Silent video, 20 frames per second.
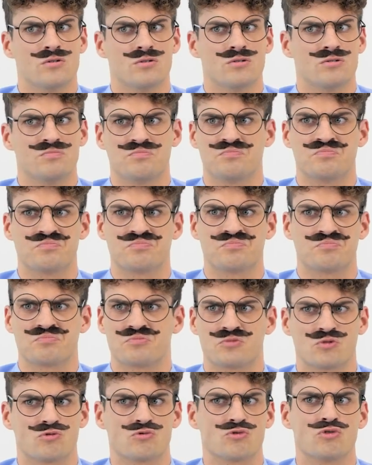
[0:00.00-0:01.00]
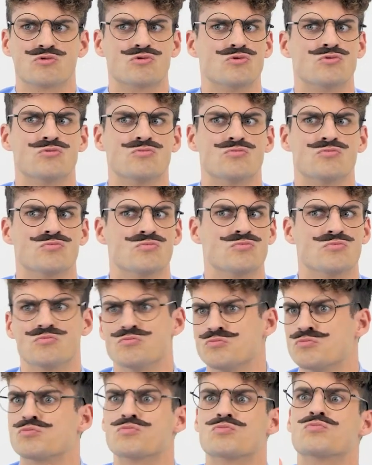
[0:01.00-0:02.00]
No, no, no. Put it
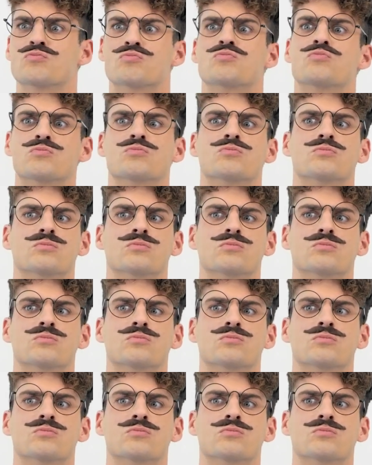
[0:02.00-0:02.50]
away.